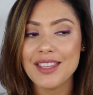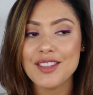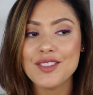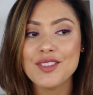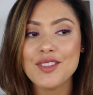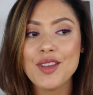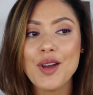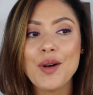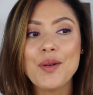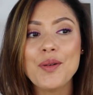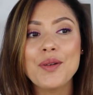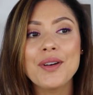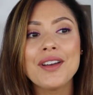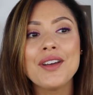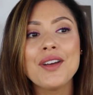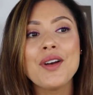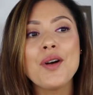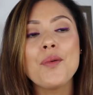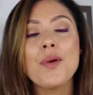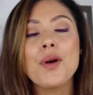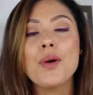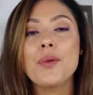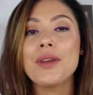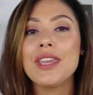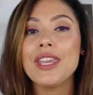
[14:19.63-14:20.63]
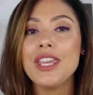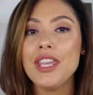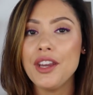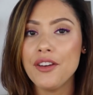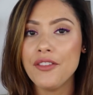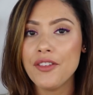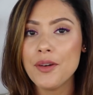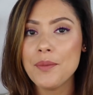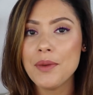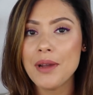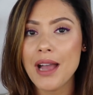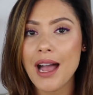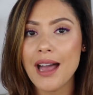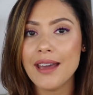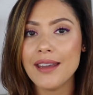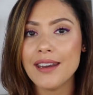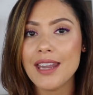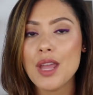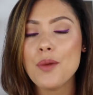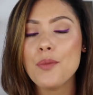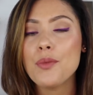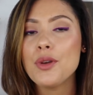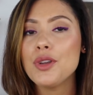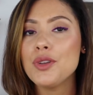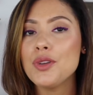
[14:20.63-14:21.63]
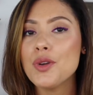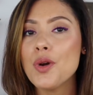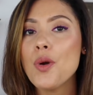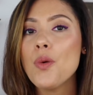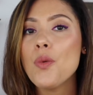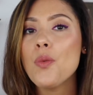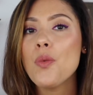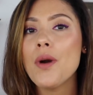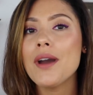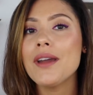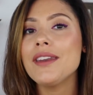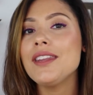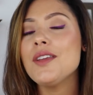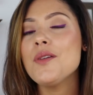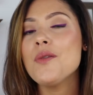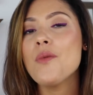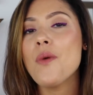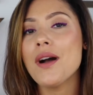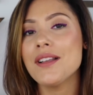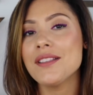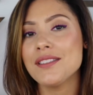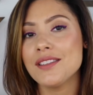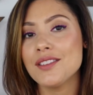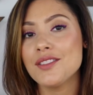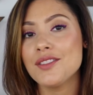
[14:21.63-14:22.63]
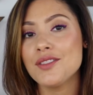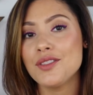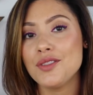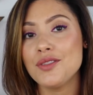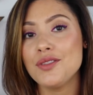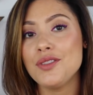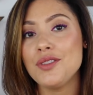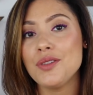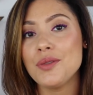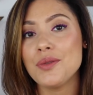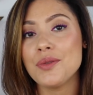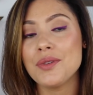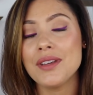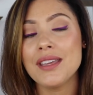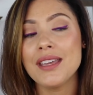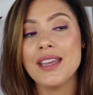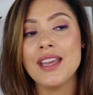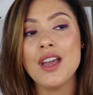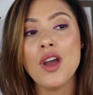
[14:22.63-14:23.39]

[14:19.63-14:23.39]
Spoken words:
So when we hear from God and we know what he wants us to do,